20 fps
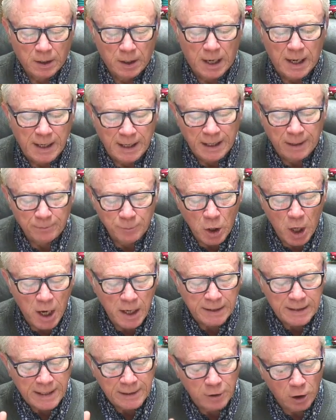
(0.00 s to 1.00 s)
I am
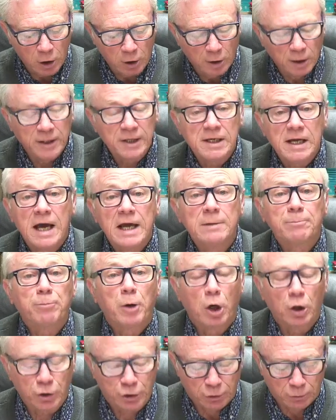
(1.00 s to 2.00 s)
not an early date
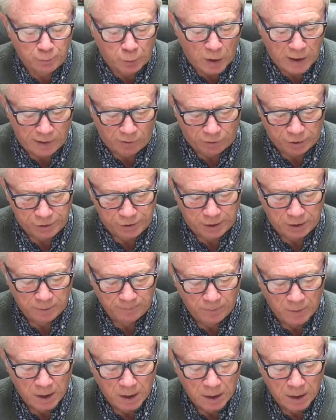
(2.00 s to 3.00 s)
partial preterist.
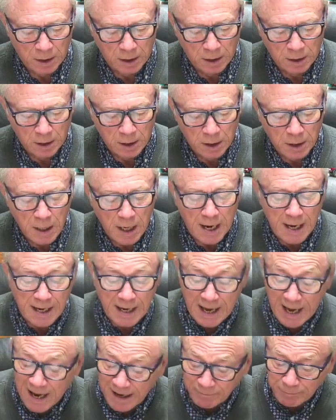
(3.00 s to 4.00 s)

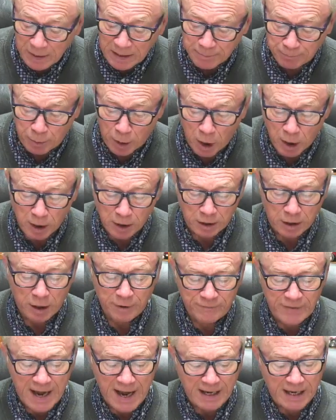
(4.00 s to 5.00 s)
I have been part
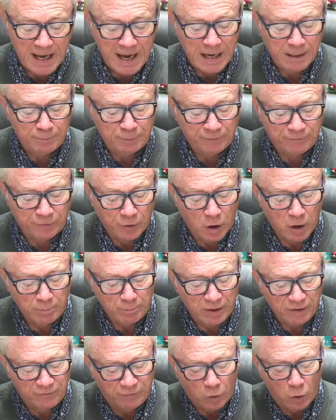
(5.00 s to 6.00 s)
of that camp of thought
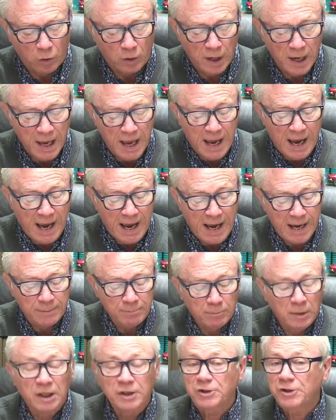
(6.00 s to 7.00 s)
before and
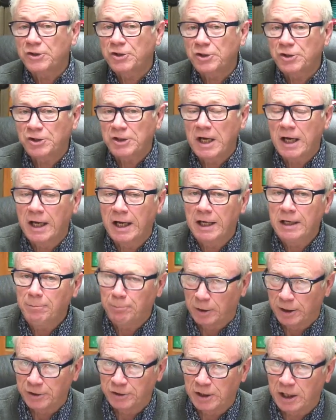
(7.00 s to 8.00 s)
must say,
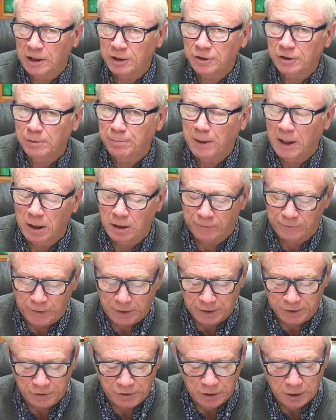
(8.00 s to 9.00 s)
please catch the power of
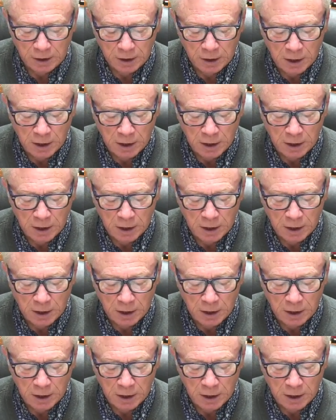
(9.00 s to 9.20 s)
this